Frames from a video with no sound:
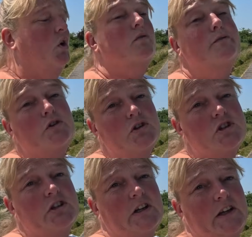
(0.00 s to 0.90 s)

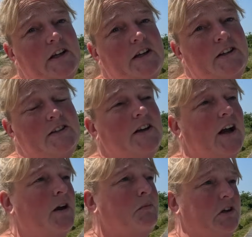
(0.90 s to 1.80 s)
unfortunately,
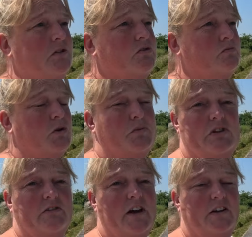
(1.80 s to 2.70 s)
I'm going to do some jobs
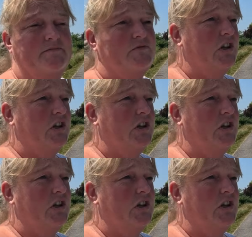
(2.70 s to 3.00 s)
in the van.